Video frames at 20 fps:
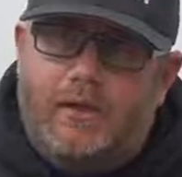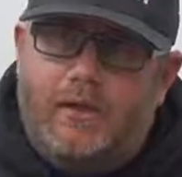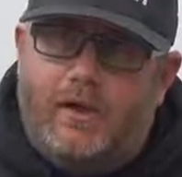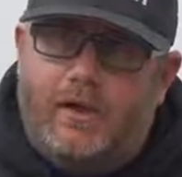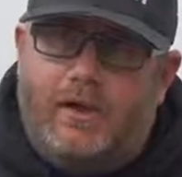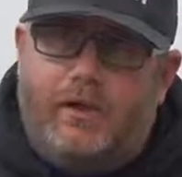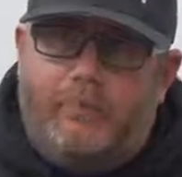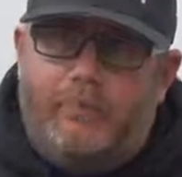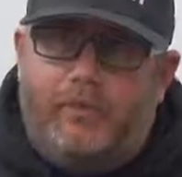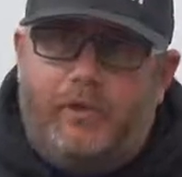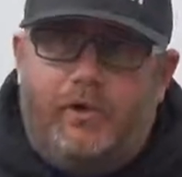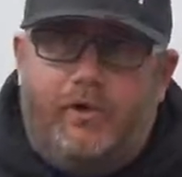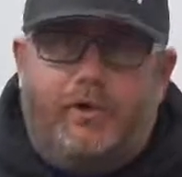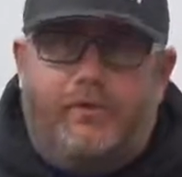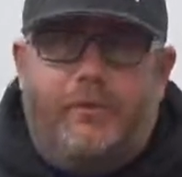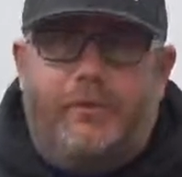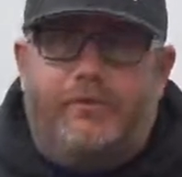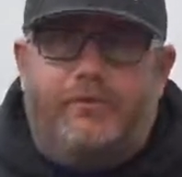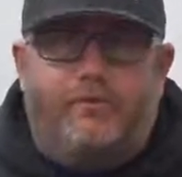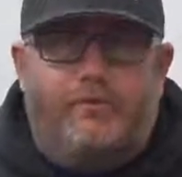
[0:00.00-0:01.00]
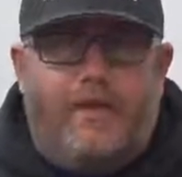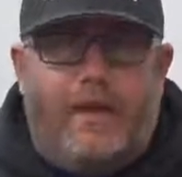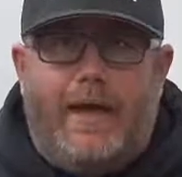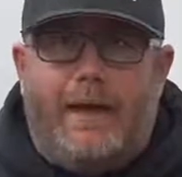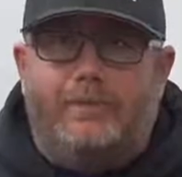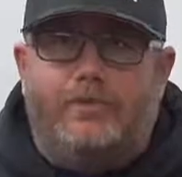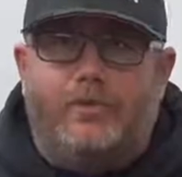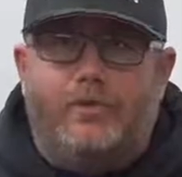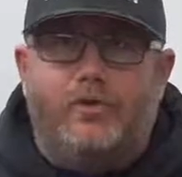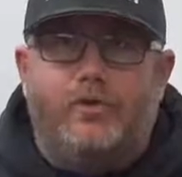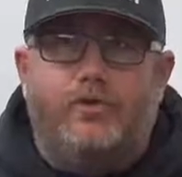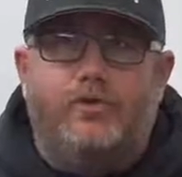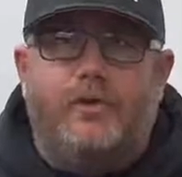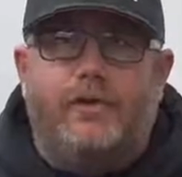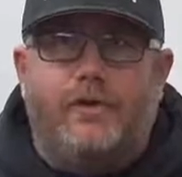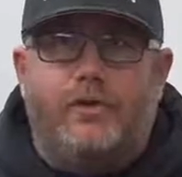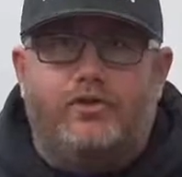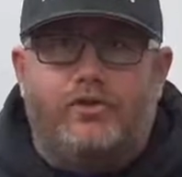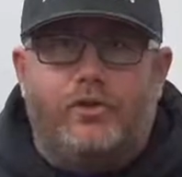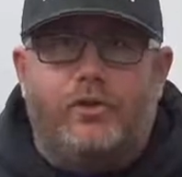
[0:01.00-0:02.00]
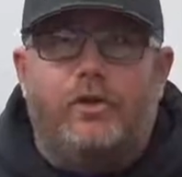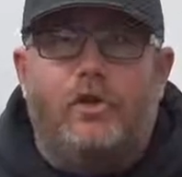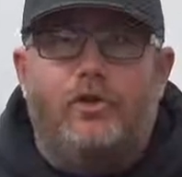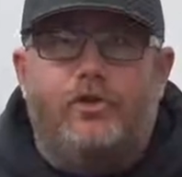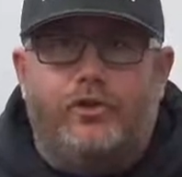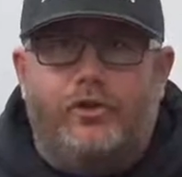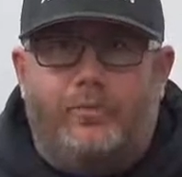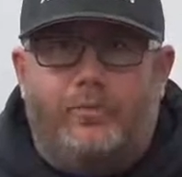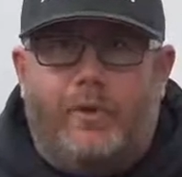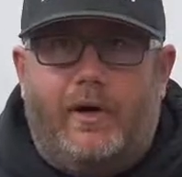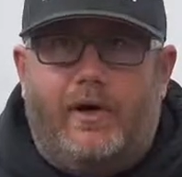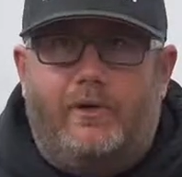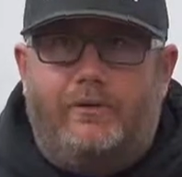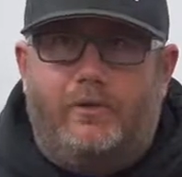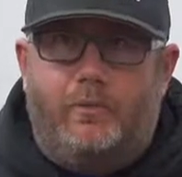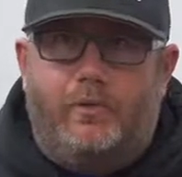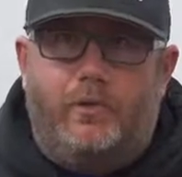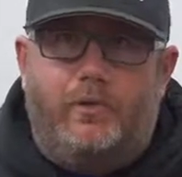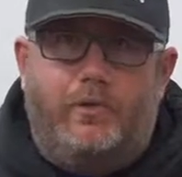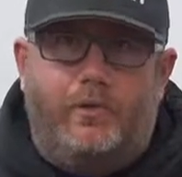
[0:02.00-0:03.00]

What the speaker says: build them as absolutely as close as possible,